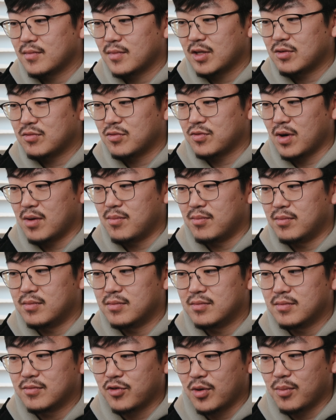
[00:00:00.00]
from
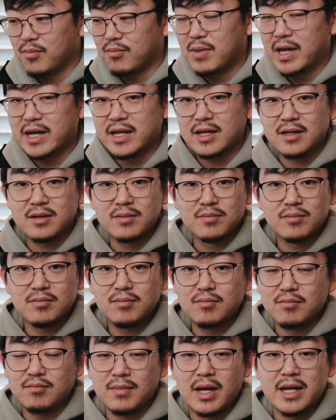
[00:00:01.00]
many
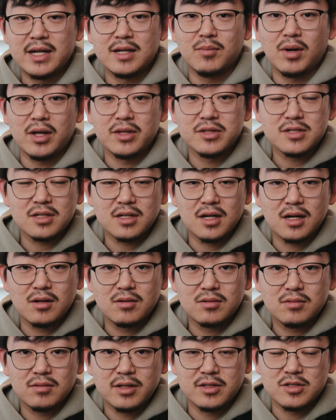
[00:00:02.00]
months
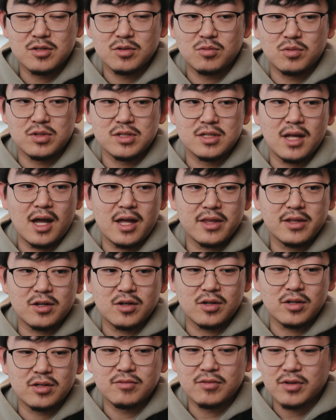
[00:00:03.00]
ago, and so it was not the
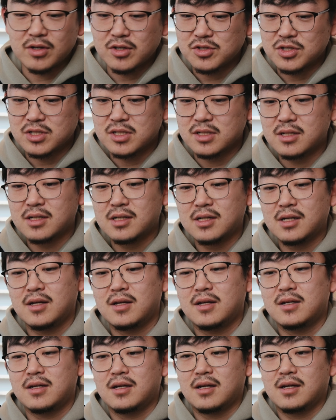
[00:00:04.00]
current version.
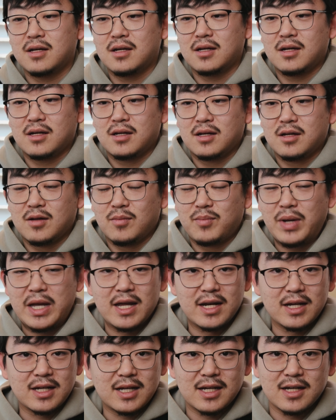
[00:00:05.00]

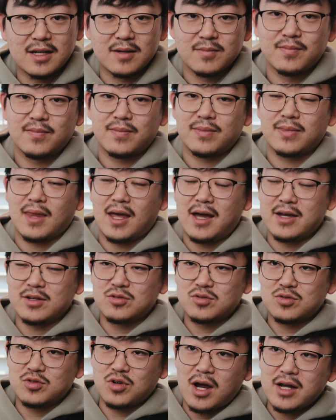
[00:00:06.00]
Panicking, I
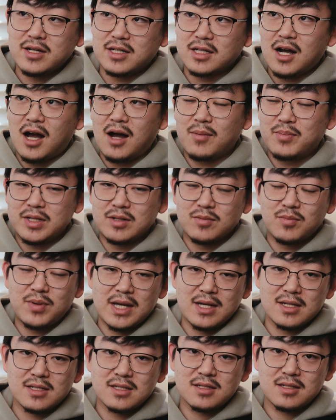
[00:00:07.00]
tried to copy and
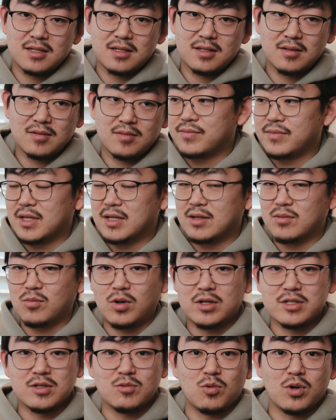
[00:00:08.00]
paste. It
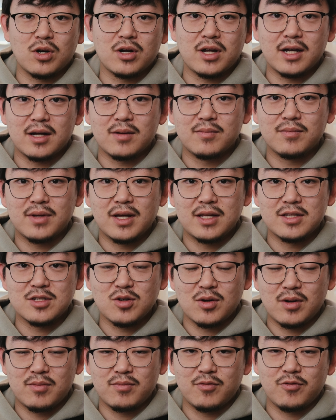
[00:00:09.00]
wasn't working, and
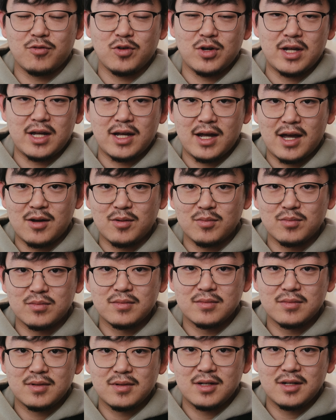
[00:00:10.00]
so I'm freaking out,
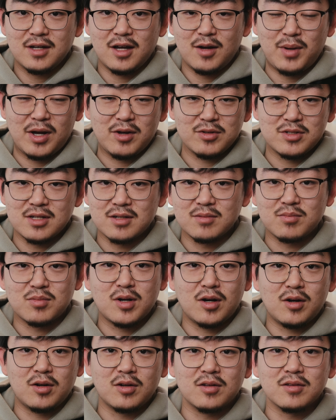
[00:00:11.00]
about to
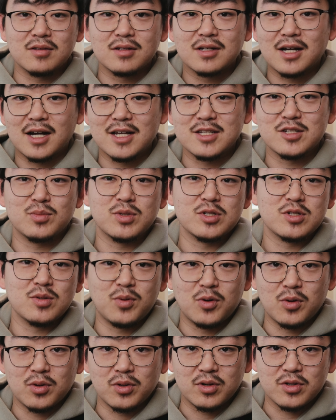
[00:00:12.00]
call customer
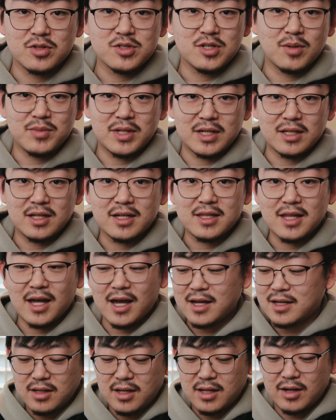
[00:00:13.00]
support or something like
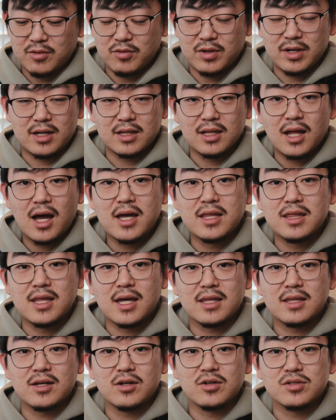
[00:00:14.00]
that. And I read online
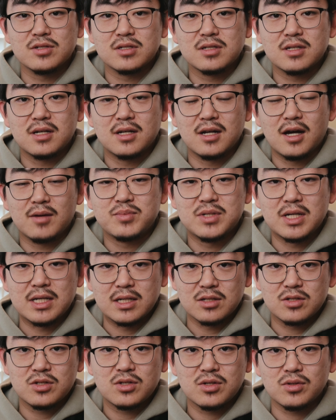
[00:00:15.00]
that there's an
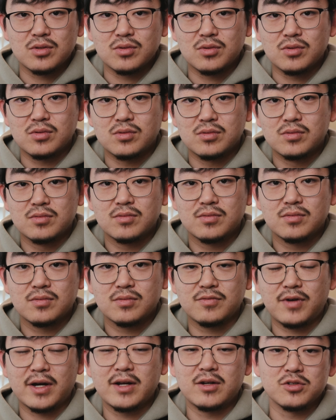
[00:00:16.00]
update to
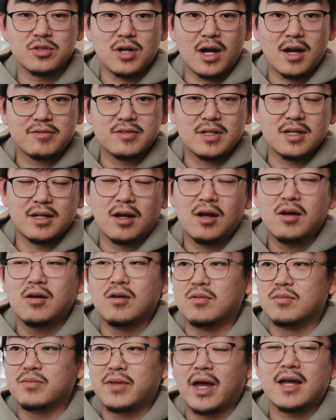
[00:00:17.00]
Final Draft, and
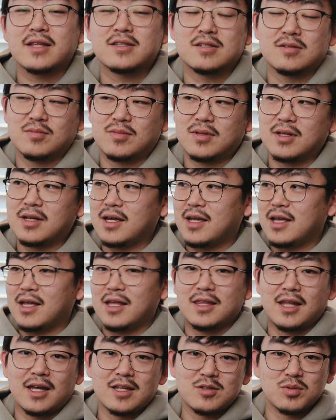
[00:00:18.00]
oh, that's
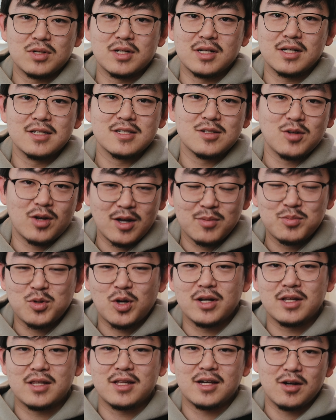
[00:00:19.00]
what it is. So I
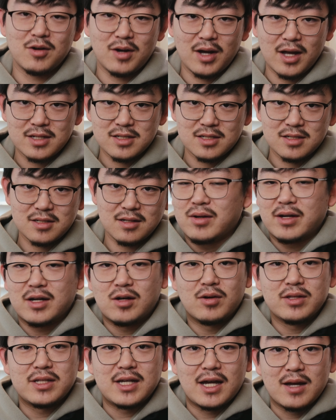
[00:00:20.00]
upgraded the OS. I
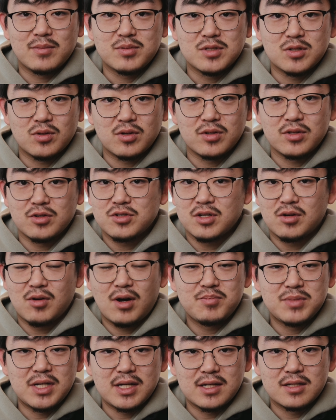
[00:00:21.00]
go on the App Store and there's no
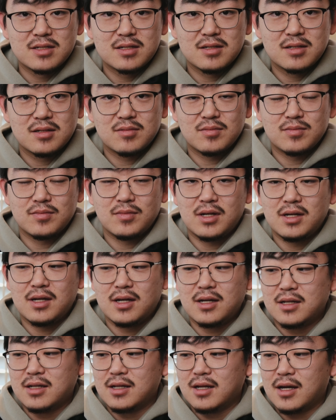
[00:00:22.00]
updates,
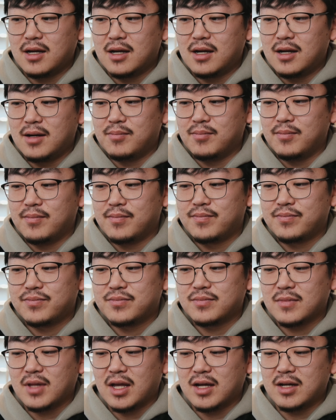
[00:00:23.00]
and
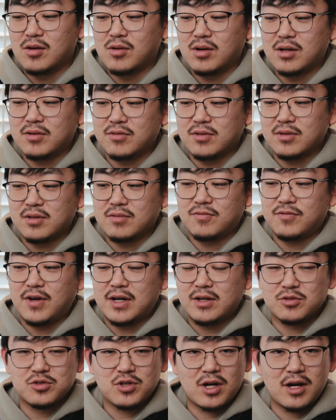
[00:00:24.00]
I go on
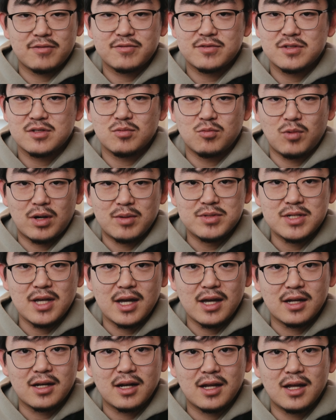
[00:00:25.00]
Final Draft's
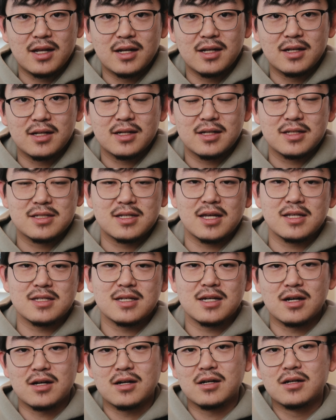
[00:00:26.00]
website and it says
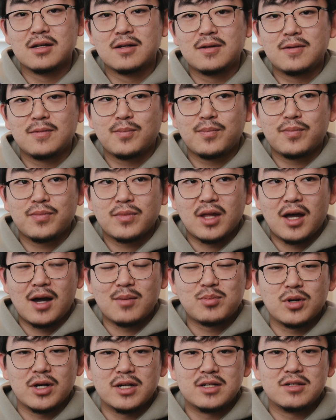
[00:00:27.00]
here,
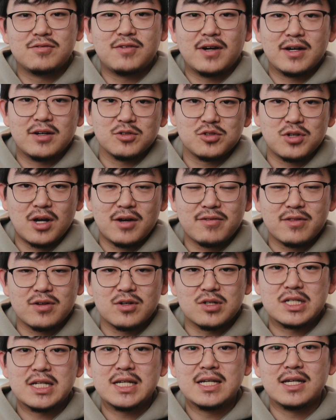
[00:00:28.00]
upgrade to Final Draft
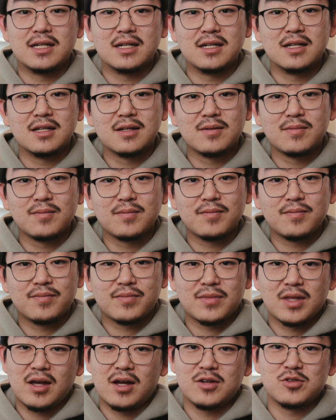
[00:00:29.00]
13,
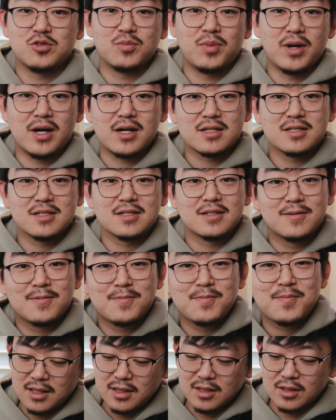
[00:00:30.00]
$100.
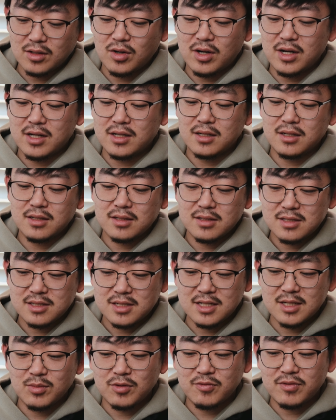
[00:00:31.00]
In the grand
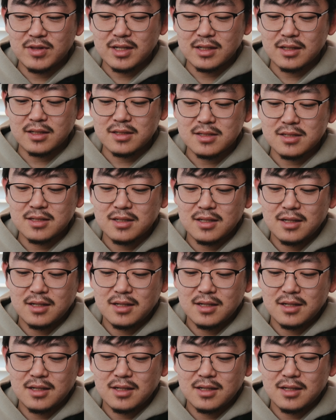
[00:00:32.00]
scheme of things,